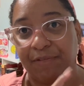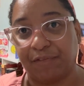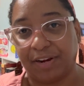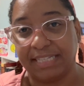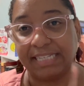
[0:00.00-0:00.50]

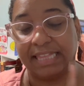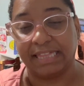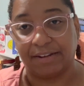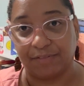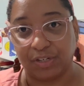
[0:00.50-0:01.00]
Friends and
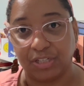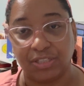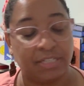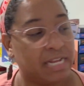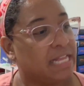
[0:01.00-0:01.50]

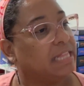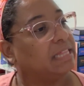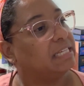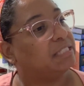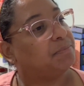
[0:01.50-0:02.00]
Lovers.
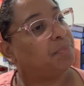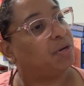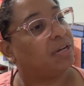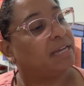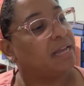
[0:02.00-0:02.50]
This
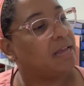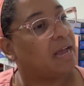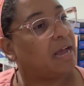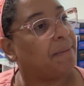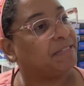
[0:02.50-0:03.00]
book
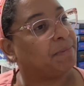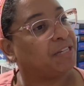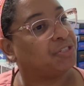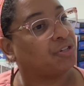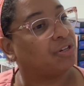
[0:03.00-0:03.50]
is by
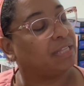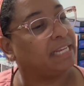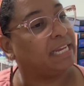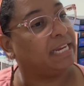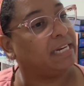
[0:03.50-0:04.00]

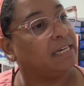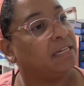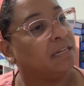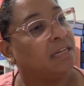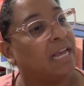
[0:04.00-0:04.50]
Shirlene.
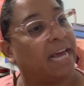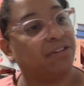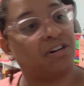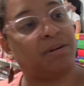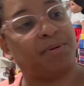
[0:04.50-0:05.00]
I don't
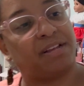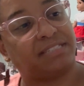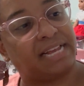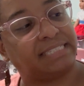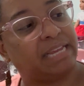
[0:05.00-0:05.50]
know how to pronounce
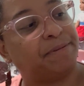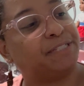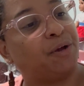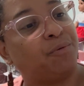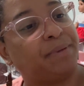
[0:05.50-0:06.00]
the last name. It's
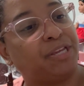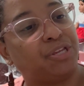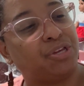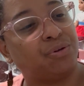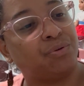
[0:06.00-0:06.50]

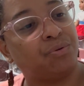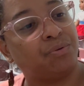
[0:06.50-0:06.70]
Obi.